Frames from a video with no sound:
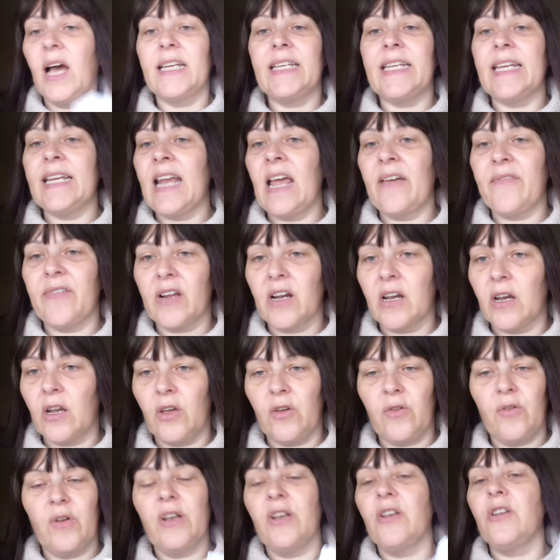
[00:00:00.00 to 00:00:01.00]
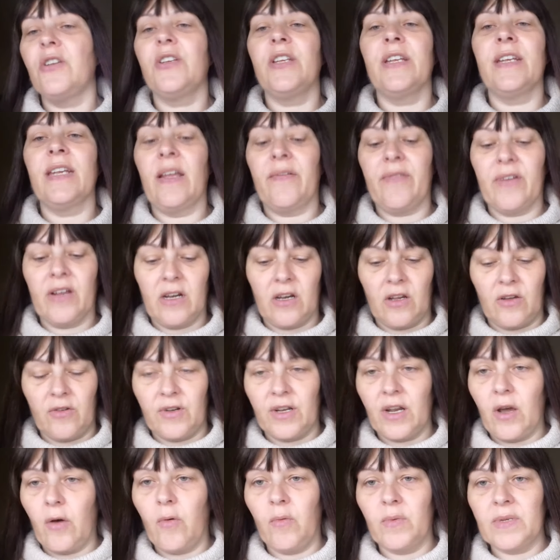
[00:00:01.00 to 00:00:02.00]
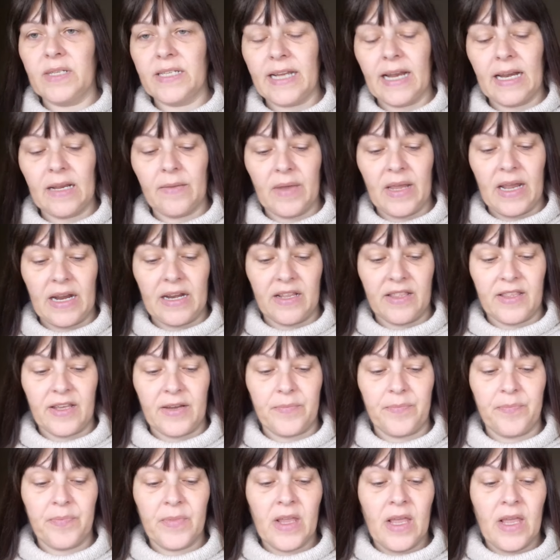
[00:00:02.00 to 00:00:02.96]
Didn't have a clue. No one was telling me anything.